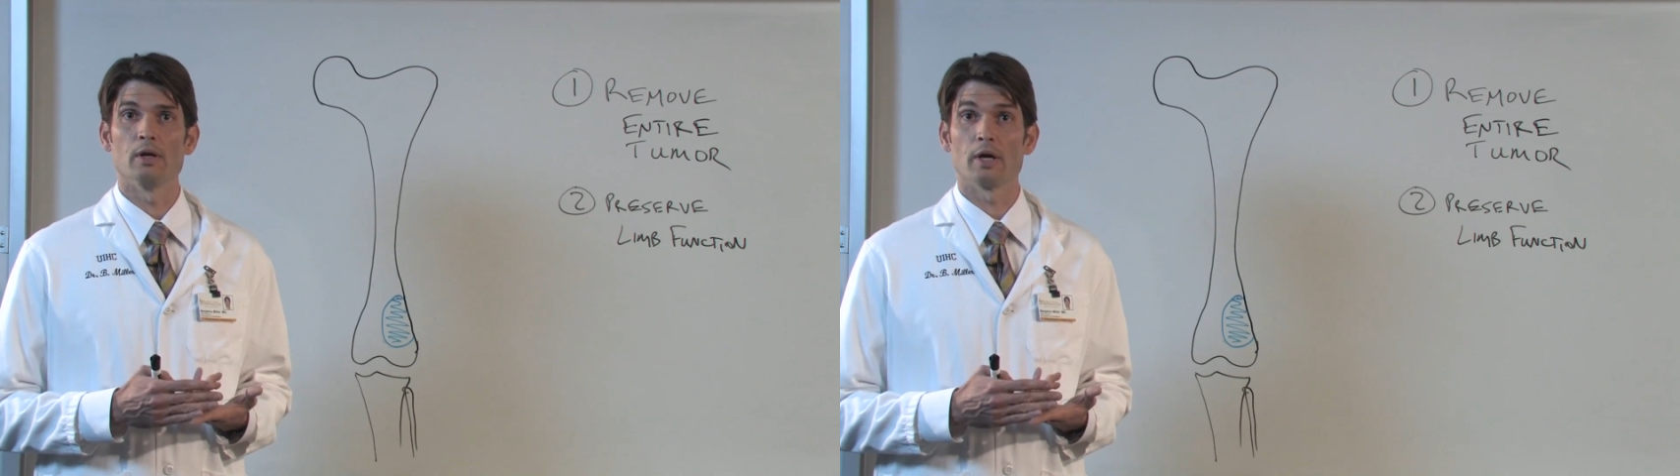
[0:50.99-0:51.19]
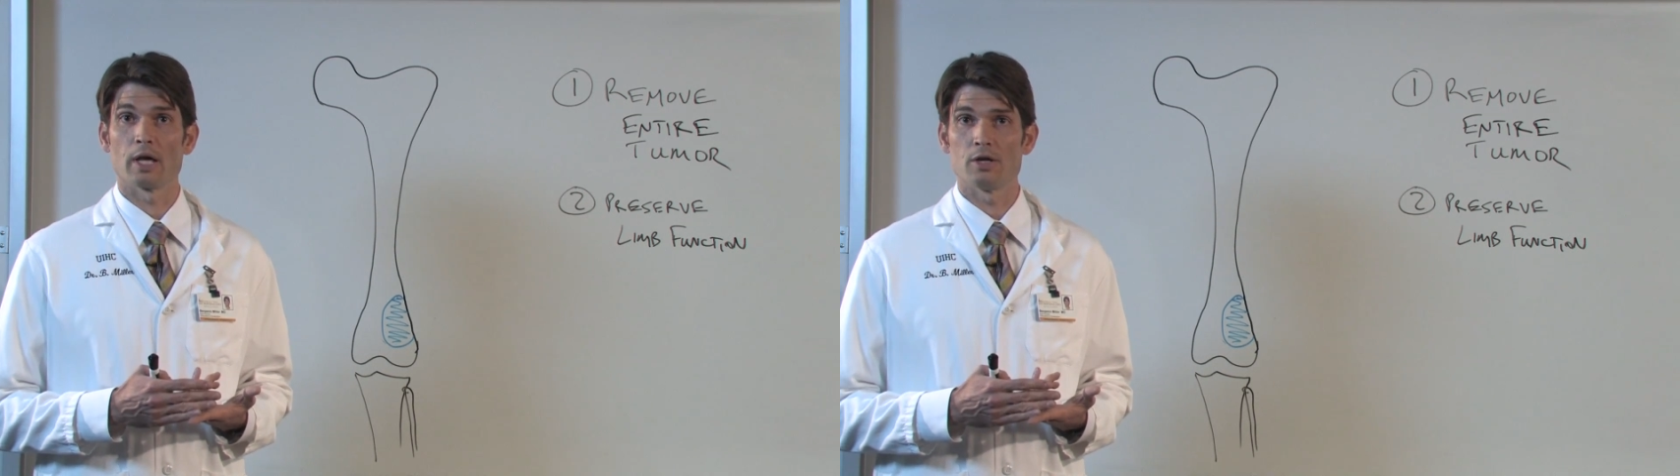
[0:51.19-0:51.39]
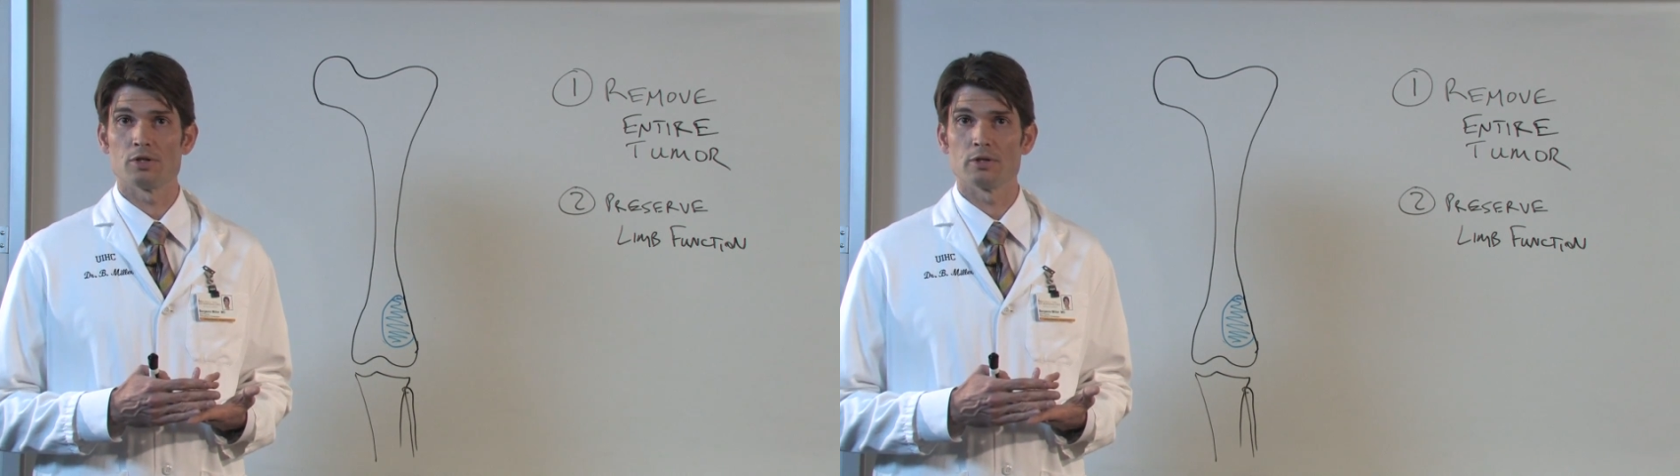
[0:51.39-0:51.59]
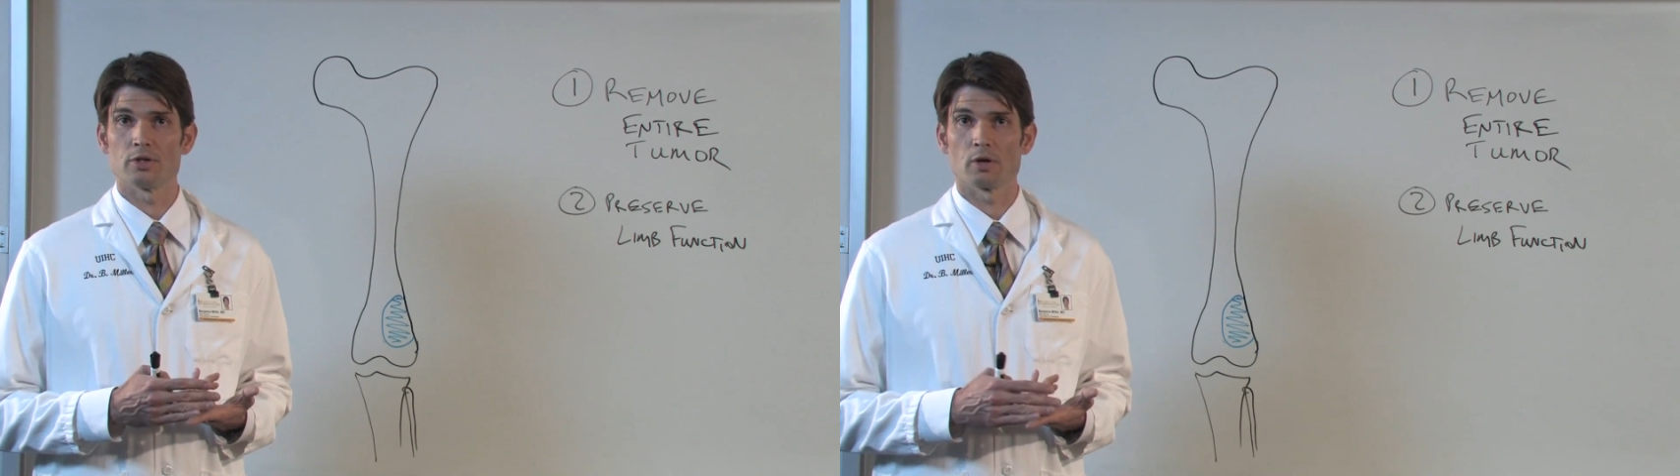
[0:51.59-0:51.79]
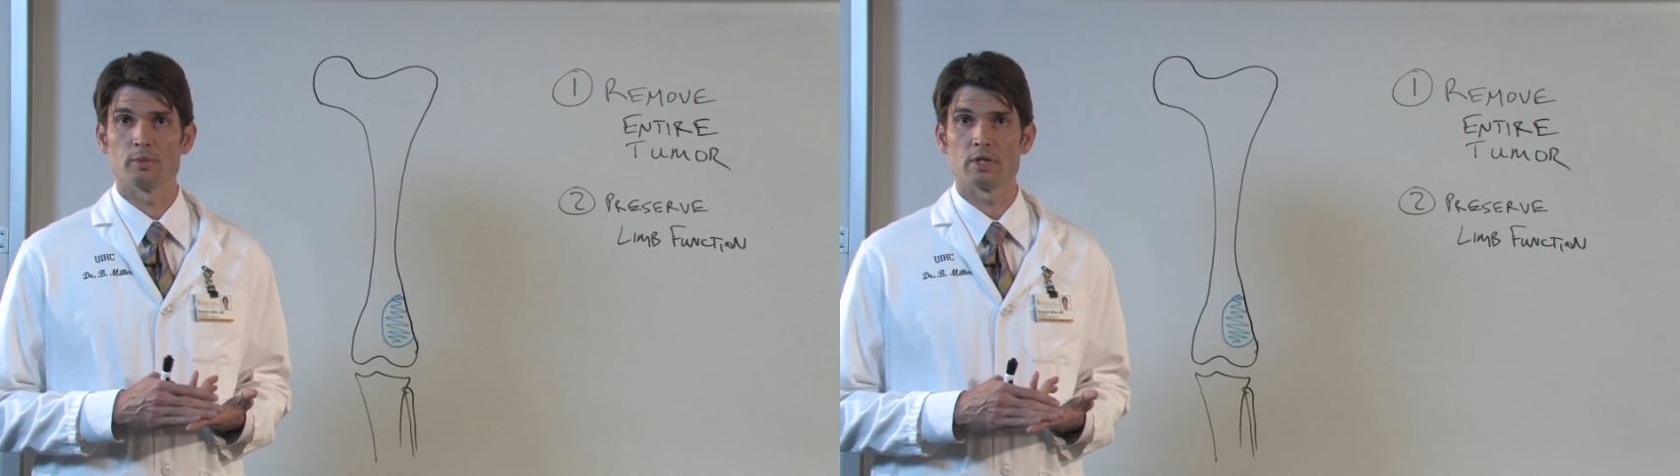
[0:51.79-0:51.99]
in occasional
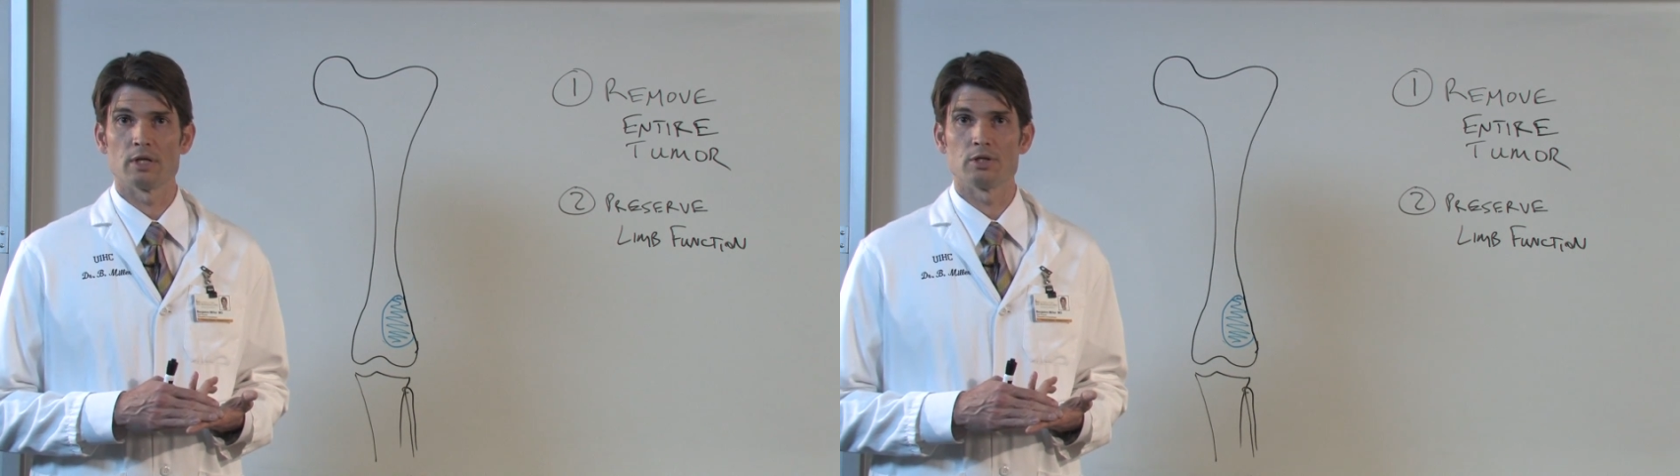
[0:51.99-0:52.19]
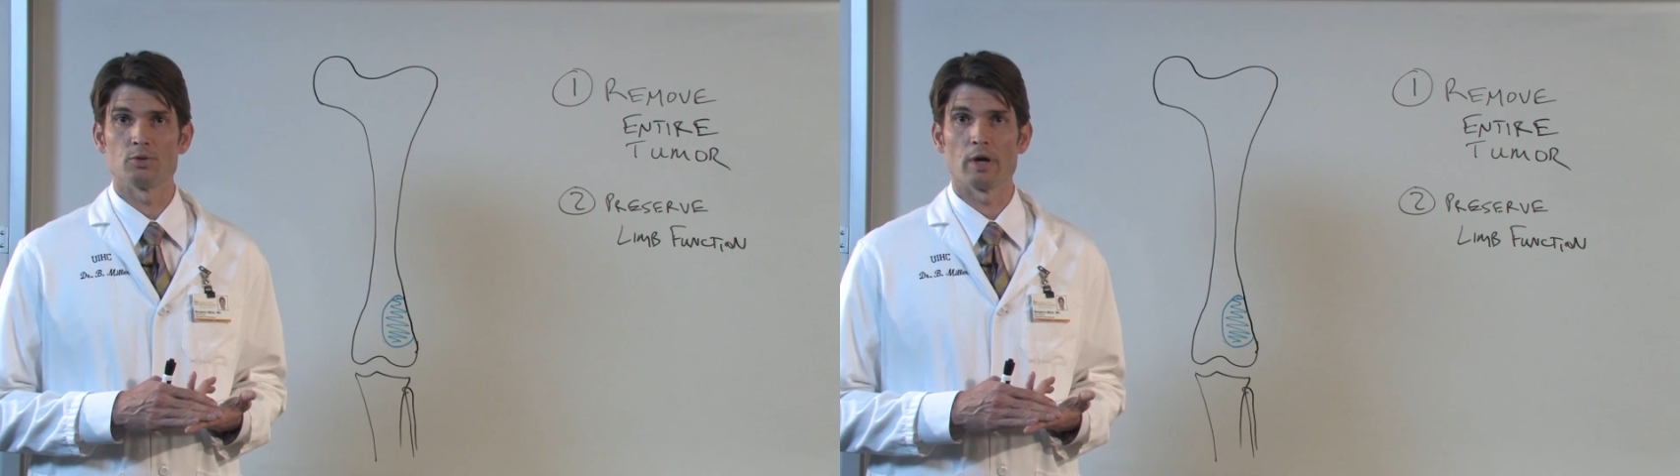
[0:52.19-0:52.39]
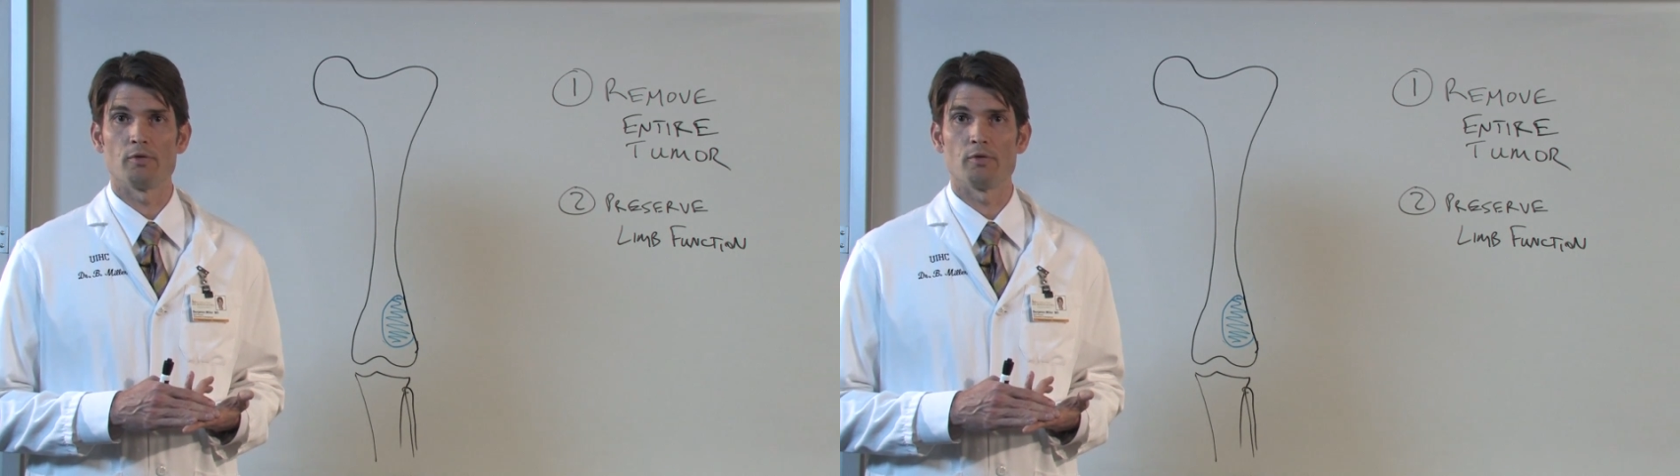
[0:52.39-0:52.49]
circumstances we